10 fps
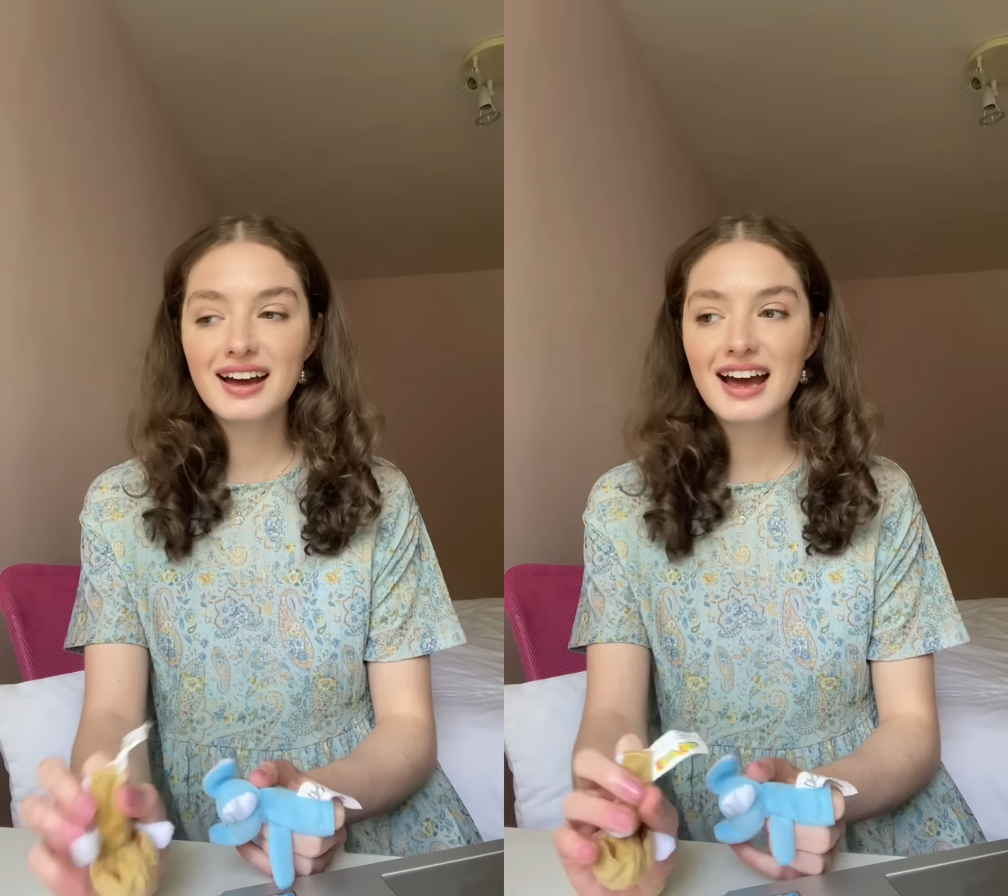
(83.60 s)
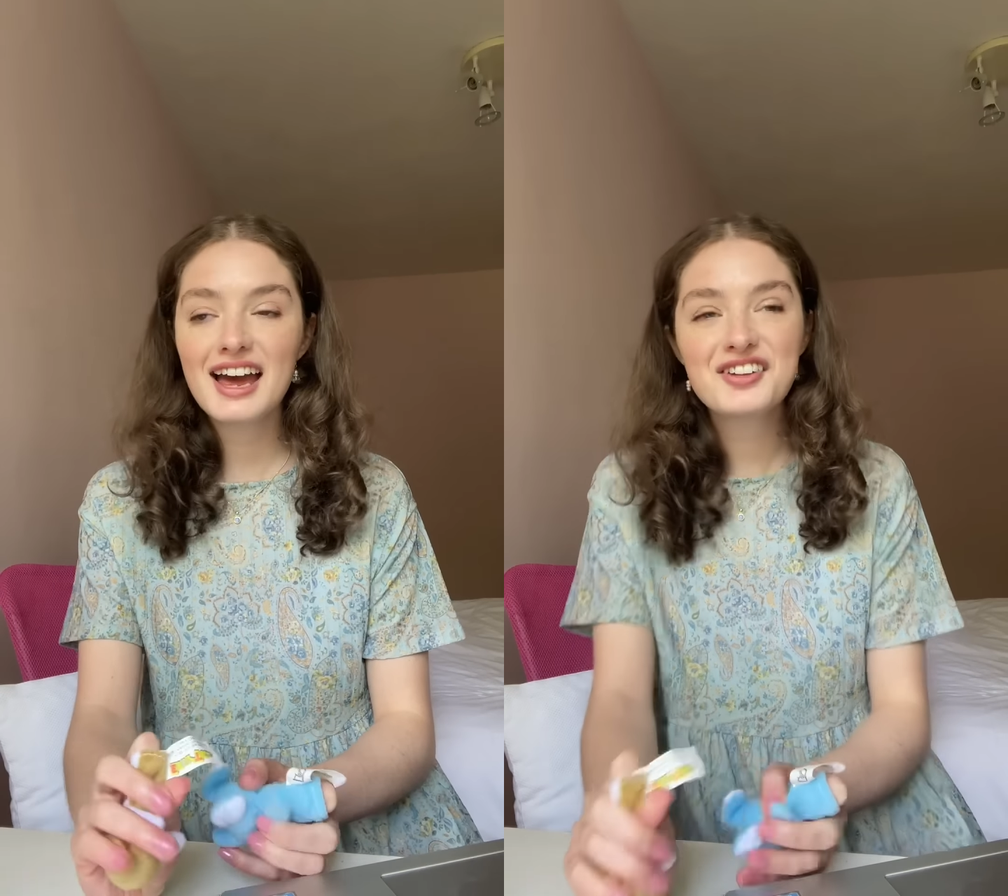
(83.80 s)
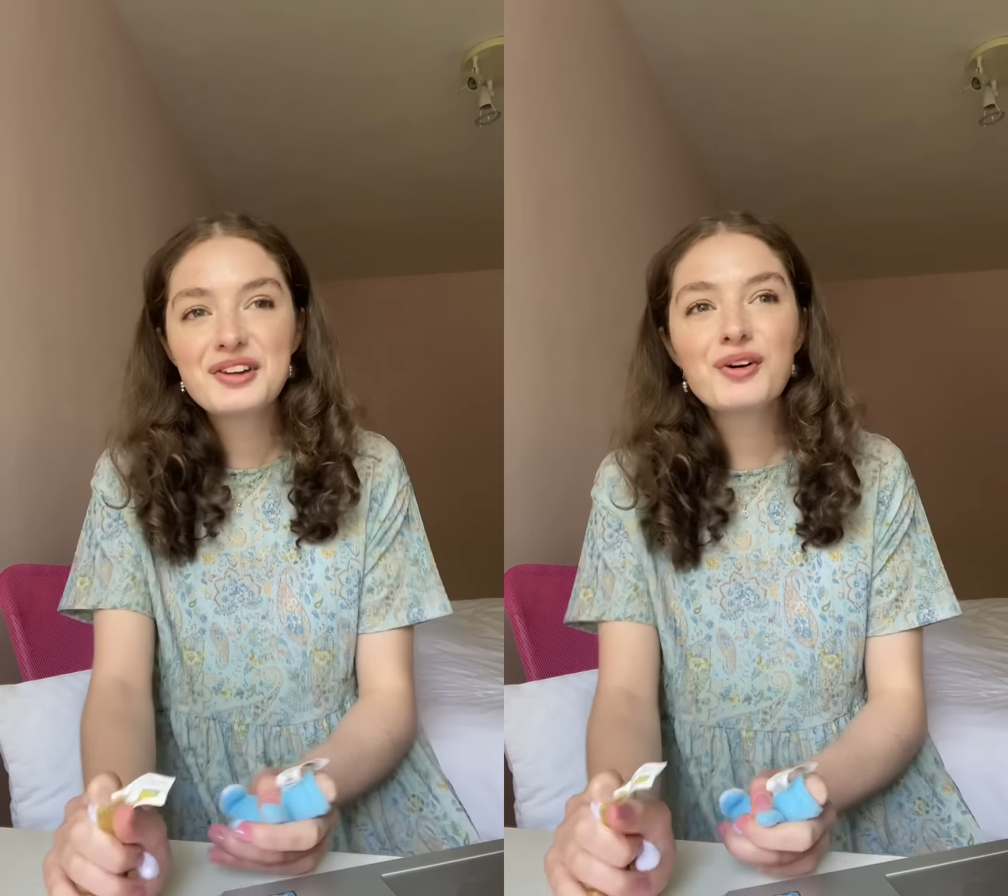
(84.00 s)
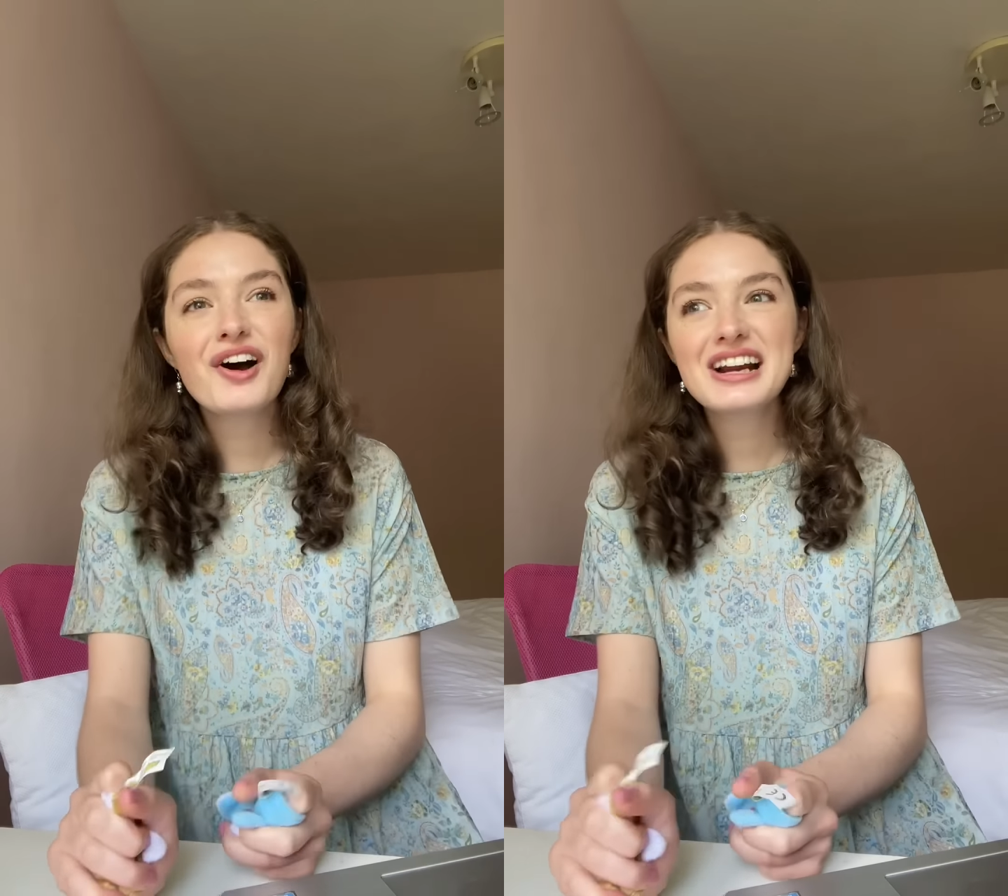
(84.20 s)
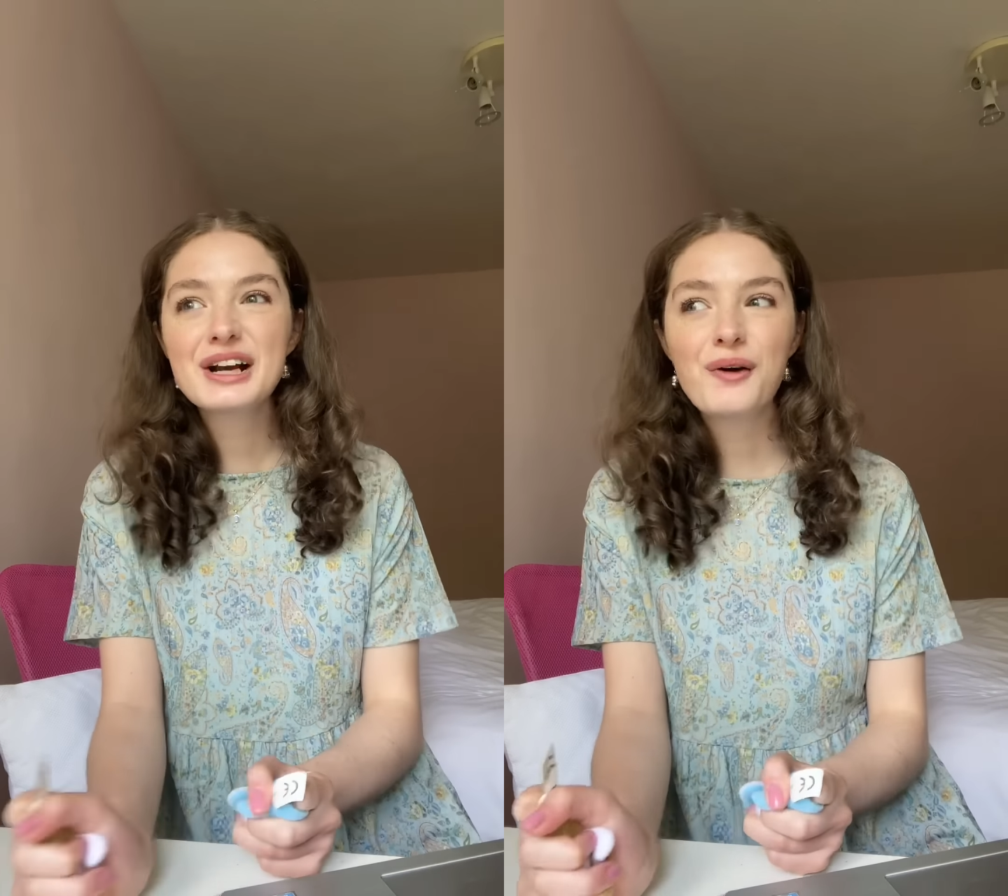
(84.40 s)
Has anyone got
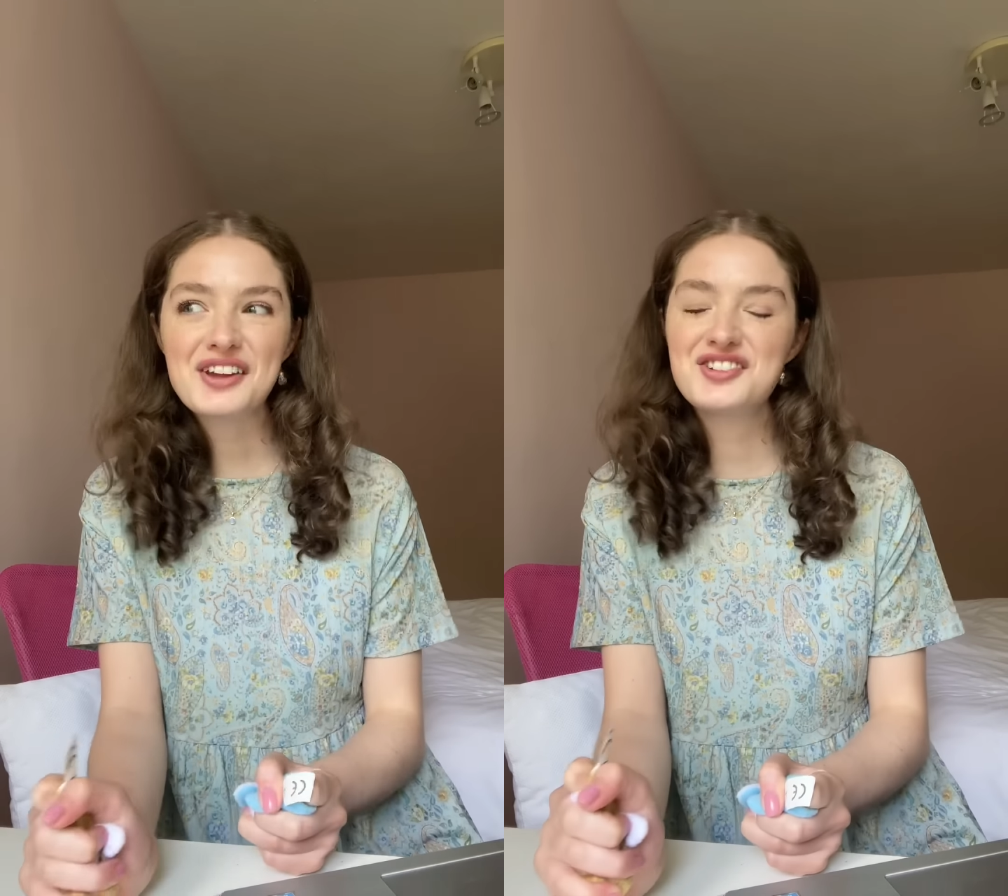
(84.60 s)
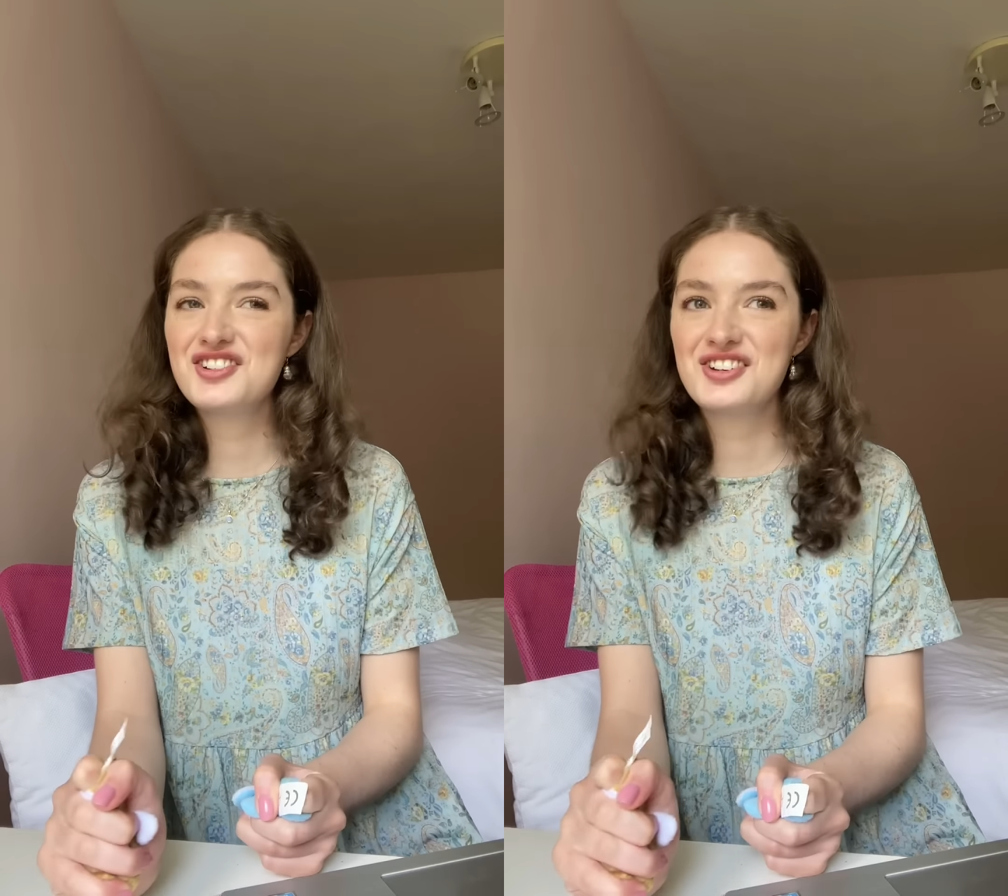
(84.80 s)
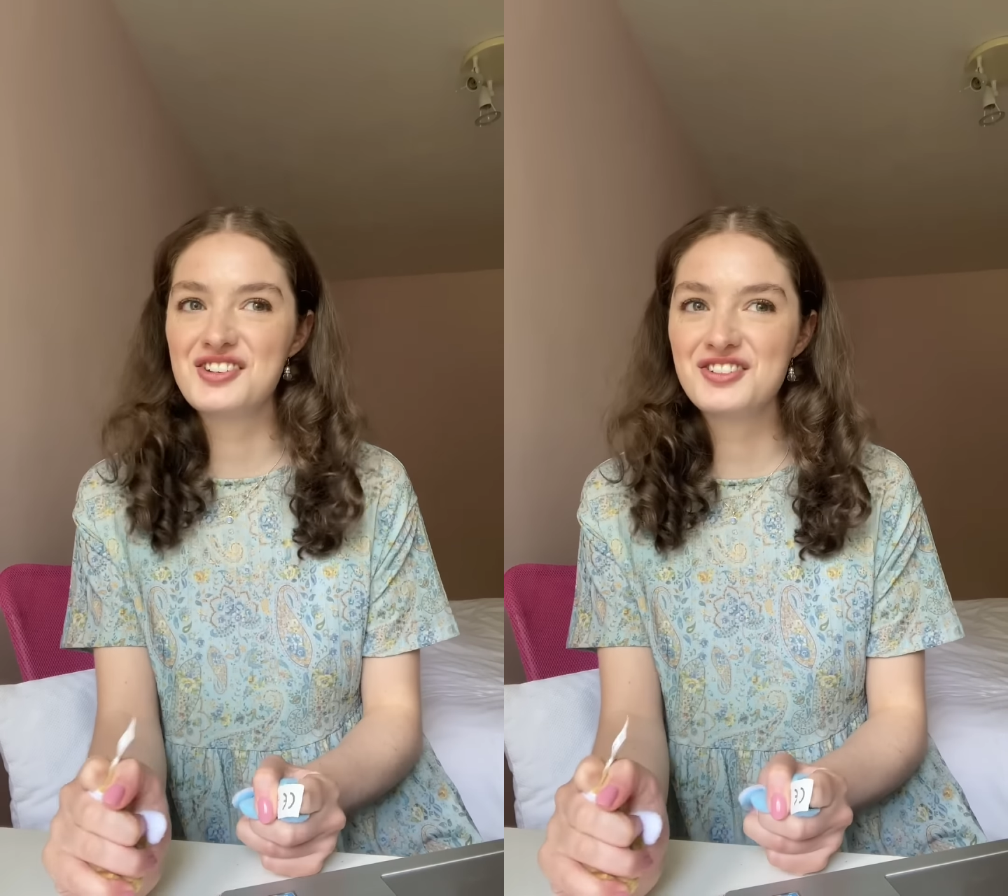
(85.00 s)
any questions